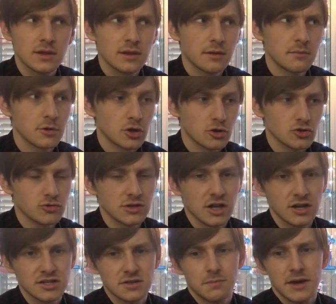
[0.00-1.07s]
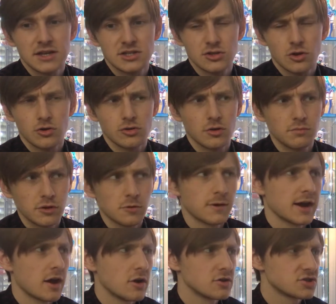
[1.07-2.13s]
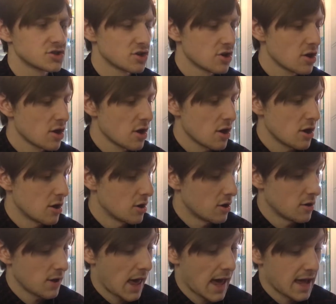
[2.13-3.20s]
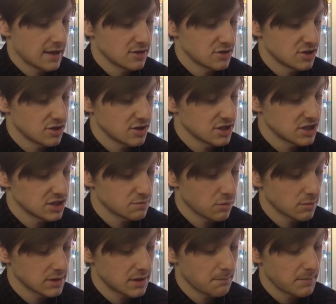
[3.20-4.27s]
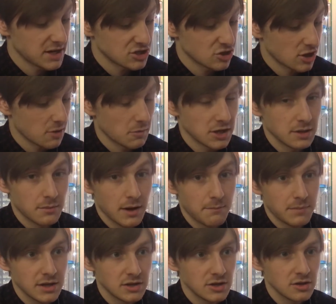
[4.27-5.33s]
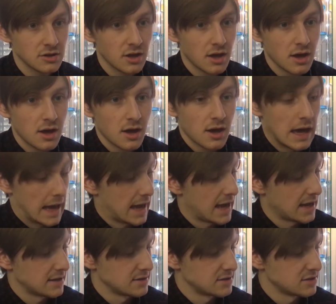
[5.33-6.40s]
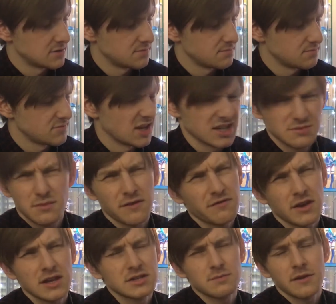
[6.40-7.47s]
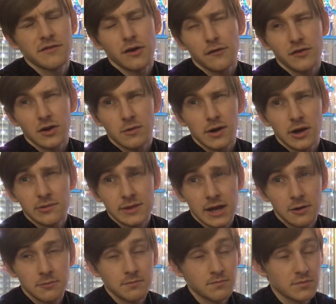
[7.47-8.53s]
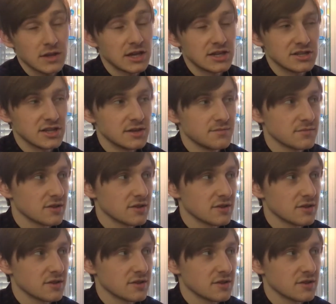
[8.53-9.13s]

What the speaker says: Monogatari lines are based on the Blu-ray arts, and this is probably the best looking one in my opinion. And it's my favorite figure I own now, easy.